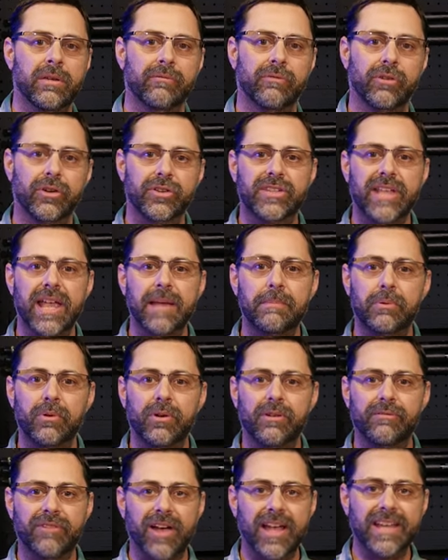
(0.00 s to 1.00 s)
For
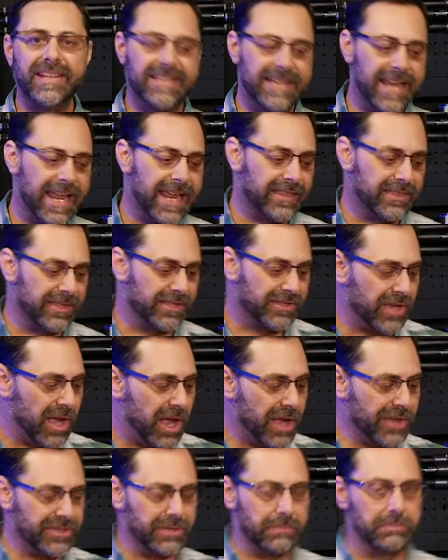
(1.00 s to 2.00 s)
example, if I take this
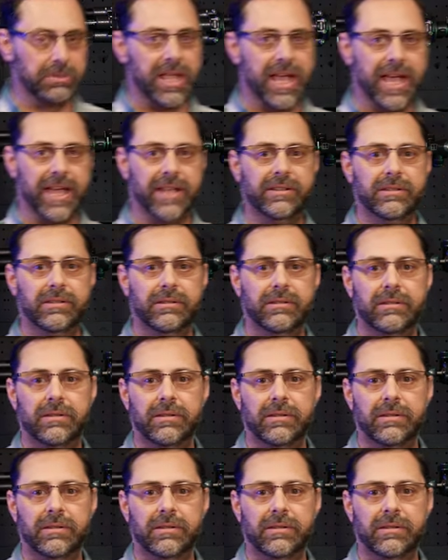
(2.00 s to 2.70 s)
Hasselblad,